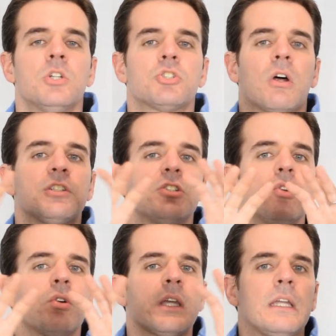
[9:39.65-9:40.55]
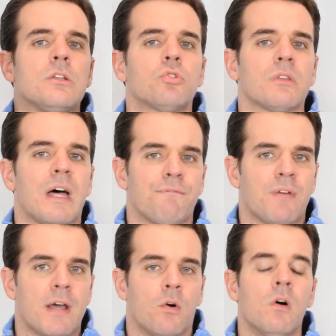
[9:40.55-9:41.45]
So as you're looking into that
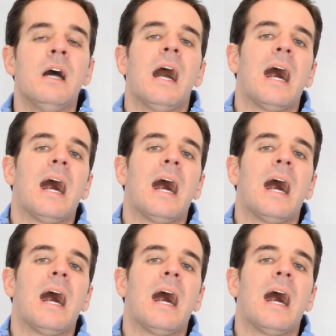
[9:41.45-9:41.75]
funnel,